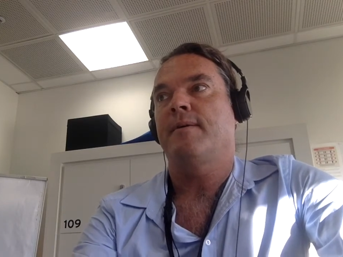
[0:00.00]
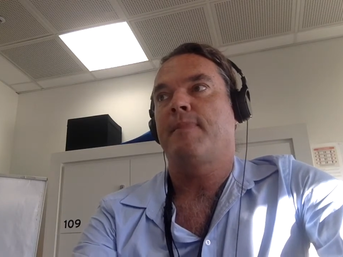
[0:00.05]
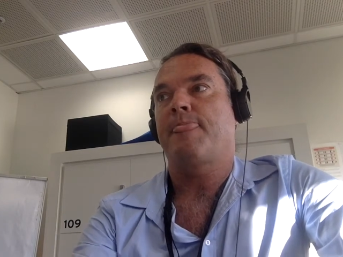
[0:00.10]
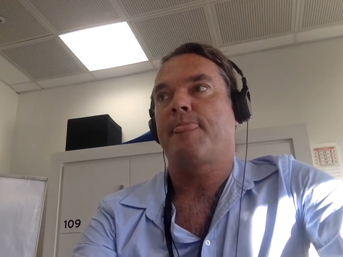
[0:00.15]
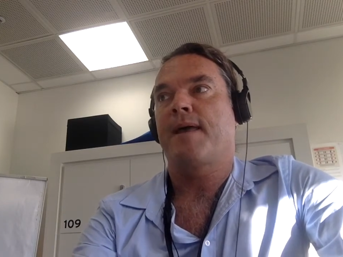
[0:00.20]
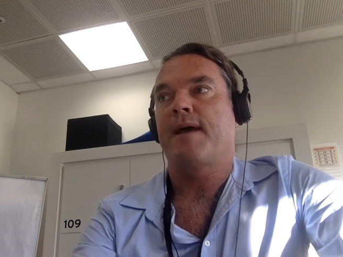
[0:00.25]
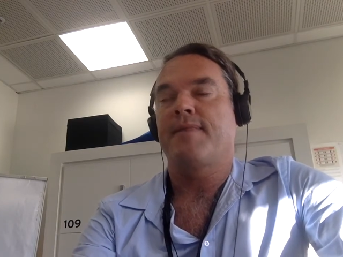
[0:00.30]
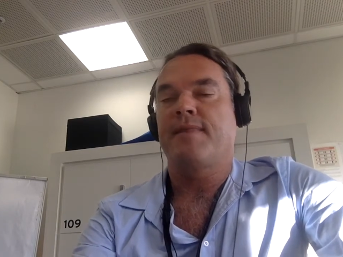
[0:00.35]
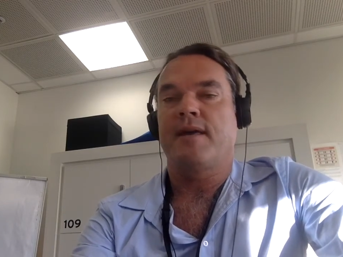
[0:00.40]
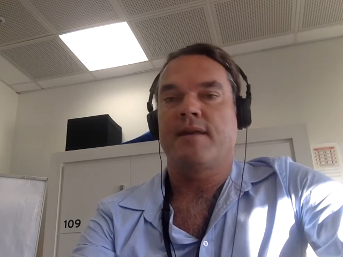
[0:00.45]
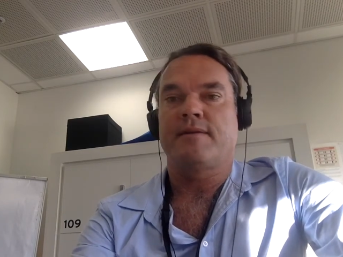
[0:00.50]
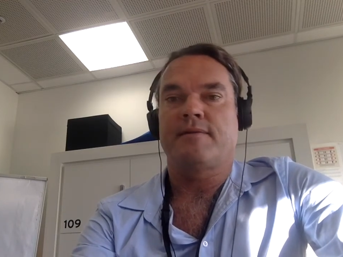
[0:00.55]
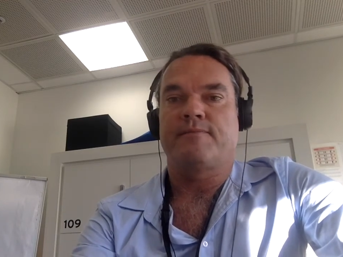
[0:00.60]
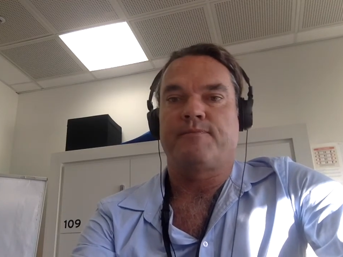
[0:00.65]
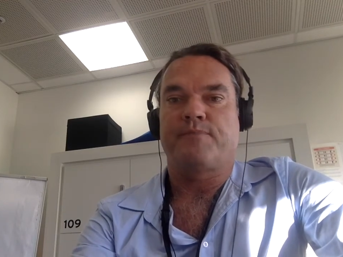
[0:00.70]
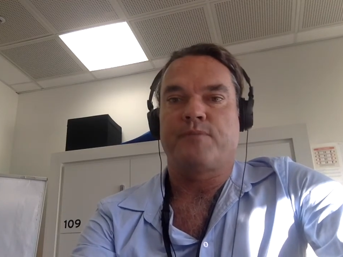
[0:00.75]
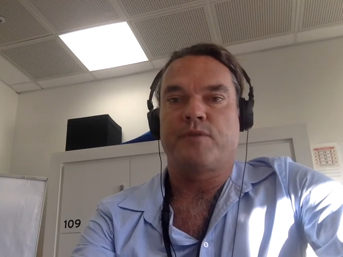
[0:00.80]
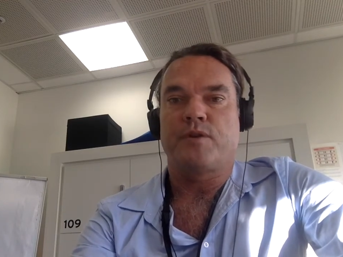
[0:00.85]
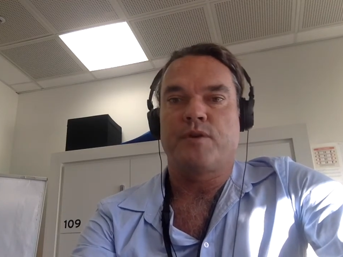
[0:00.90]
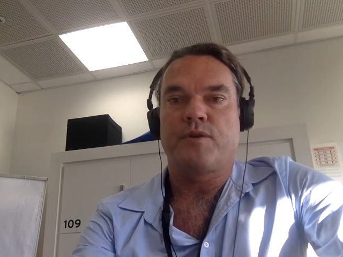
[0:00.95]
And then
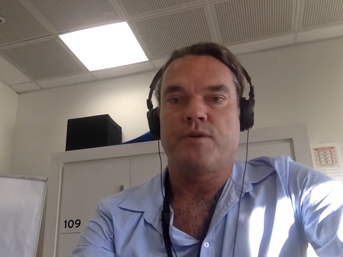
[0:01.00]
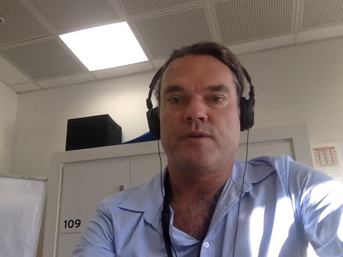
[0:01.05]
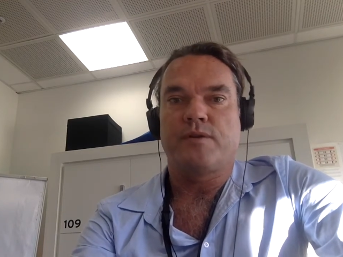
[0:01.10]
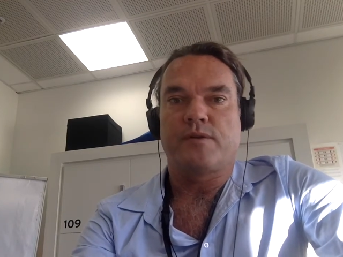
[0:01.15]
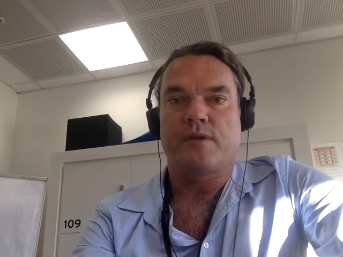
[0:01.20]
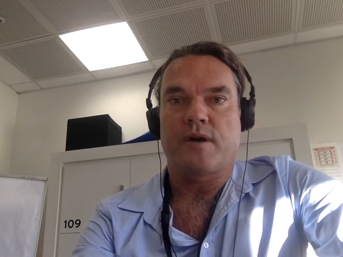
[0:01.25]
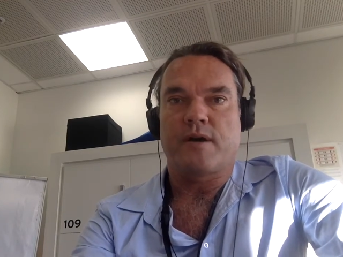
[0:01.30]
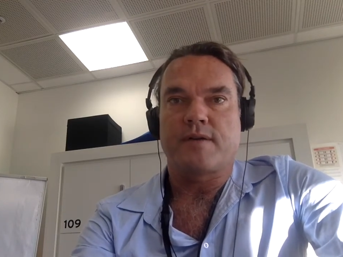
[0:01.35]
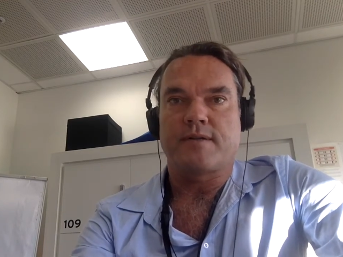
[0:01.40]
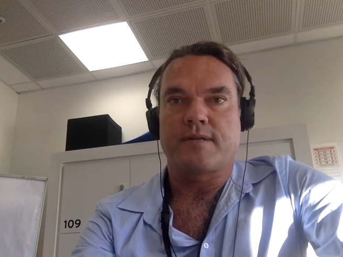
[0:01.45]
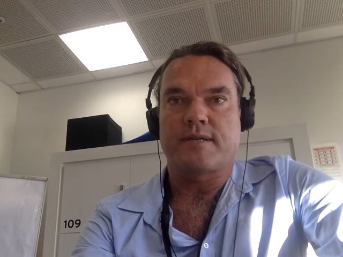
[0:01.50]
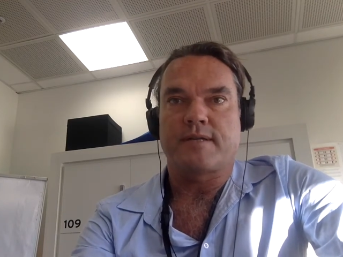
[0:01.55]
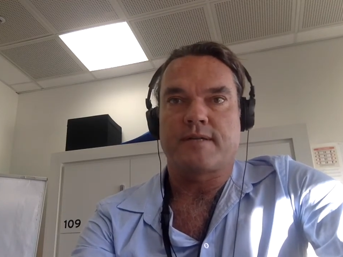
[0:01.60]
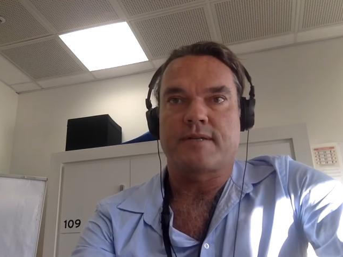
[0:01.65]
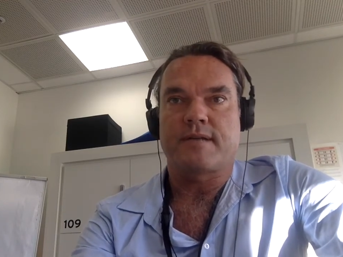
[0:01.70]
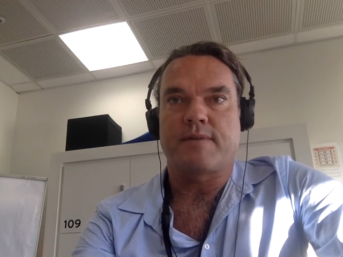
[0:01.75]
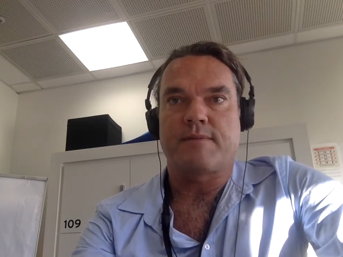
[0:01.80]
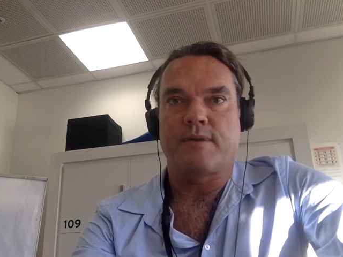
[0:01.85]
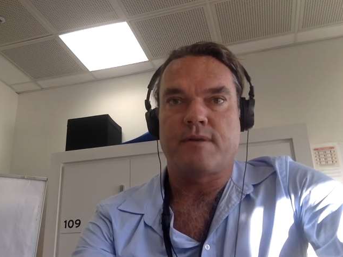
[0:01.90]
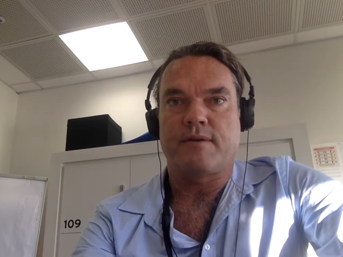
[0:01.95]
utilizing
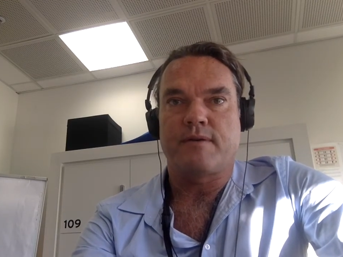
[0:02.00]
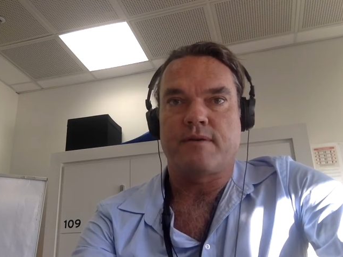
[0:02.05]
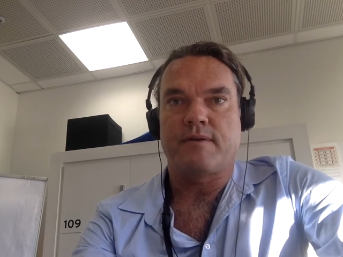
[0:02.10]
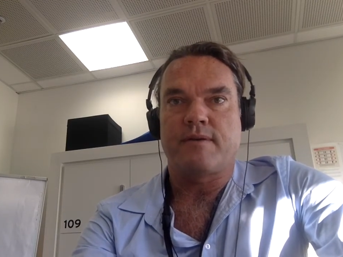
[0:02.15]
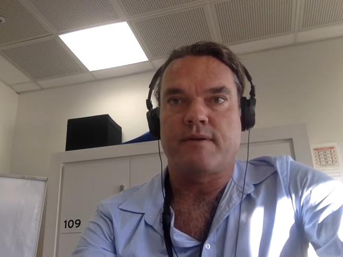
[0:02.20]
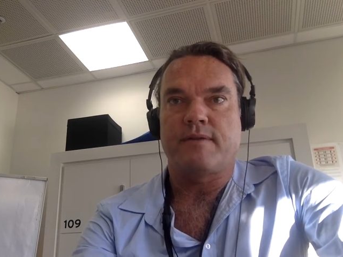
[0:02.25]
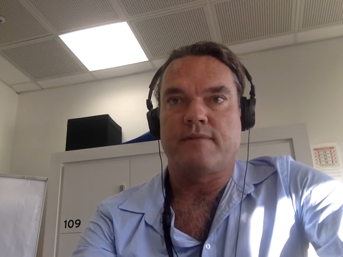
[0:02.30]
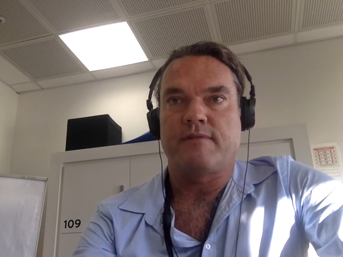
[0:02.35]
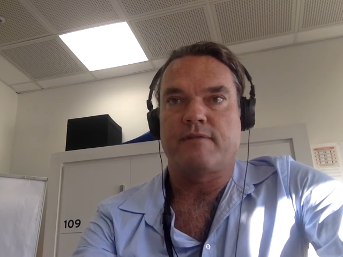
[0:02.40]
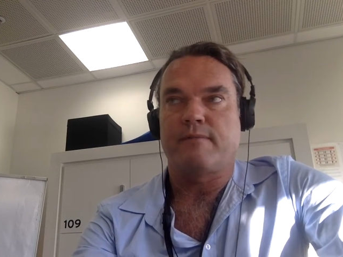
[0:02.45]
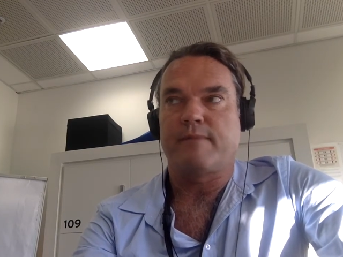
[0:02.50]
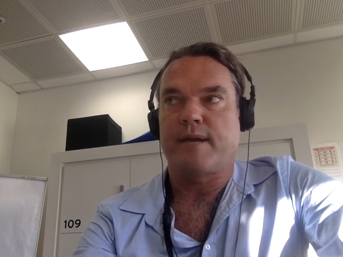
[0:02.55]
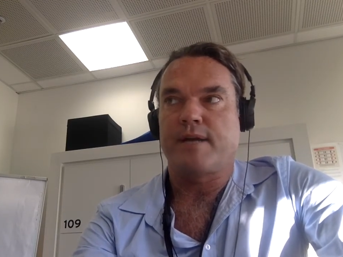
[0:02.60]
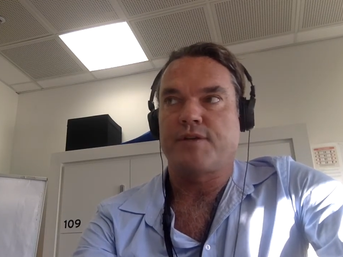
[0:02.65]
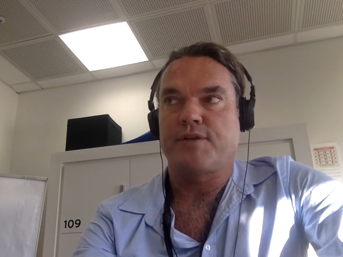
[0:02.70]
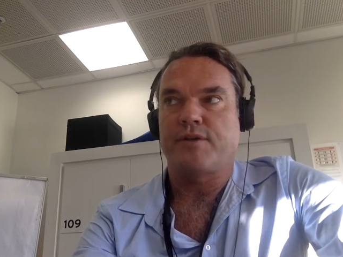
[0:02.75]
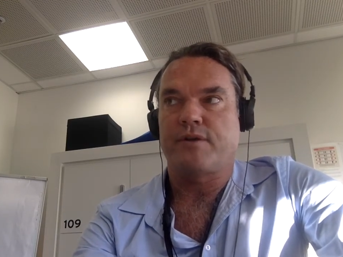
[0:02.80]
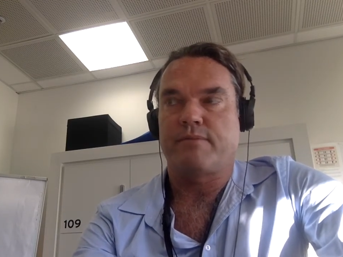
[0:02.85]
some of the information,